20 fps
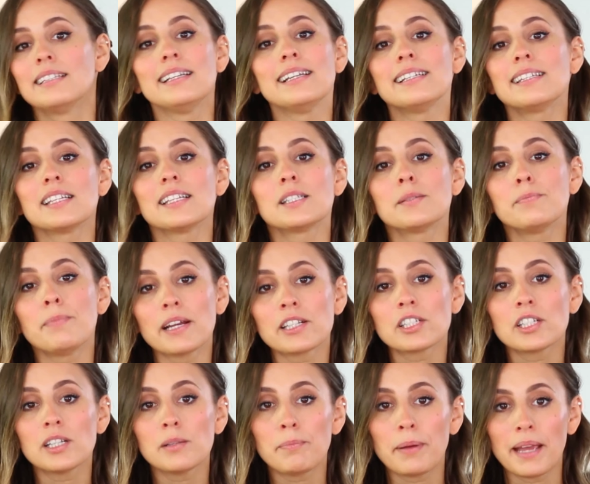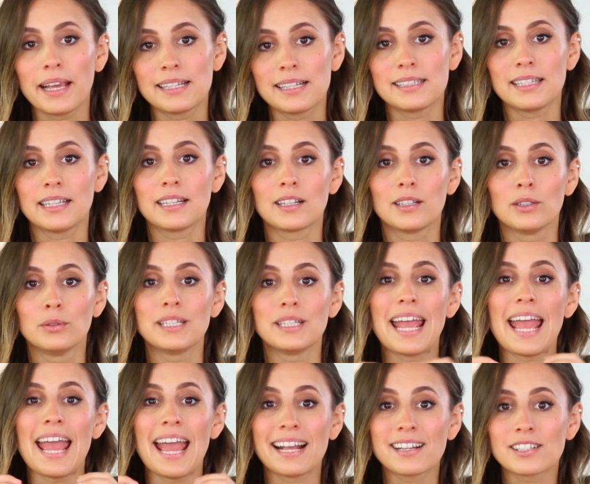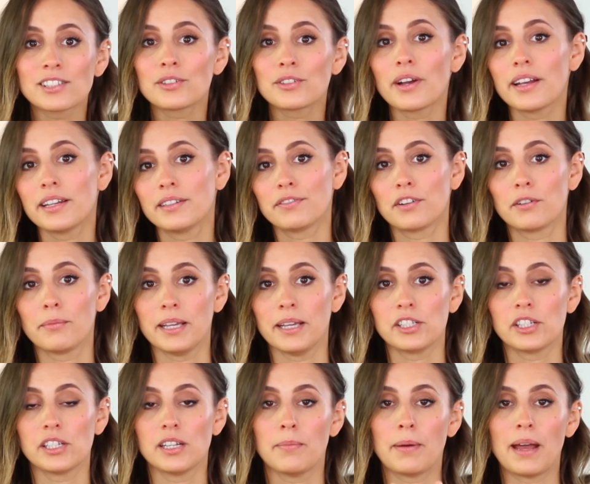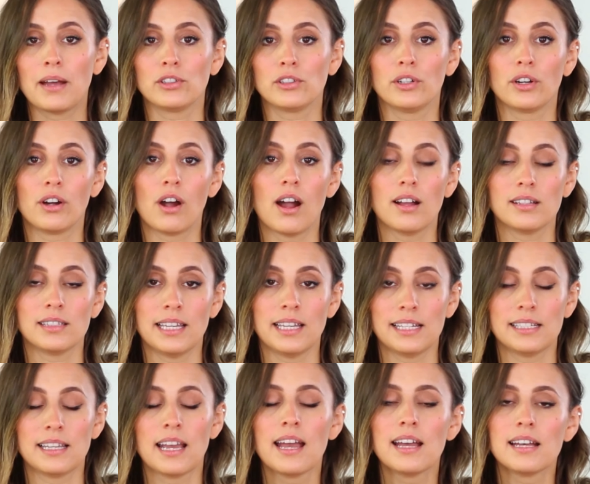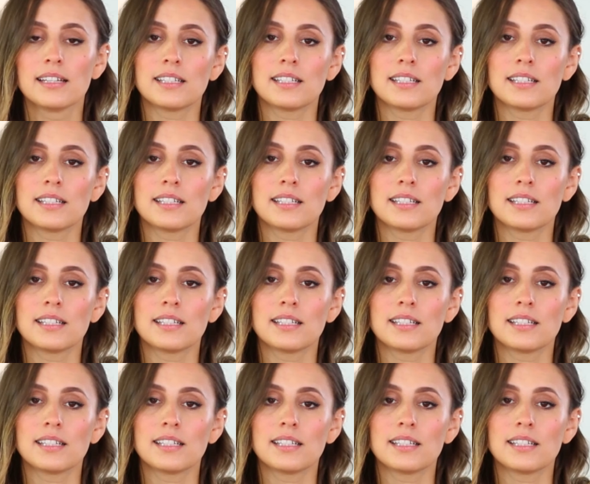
These special pins include extra information about your content,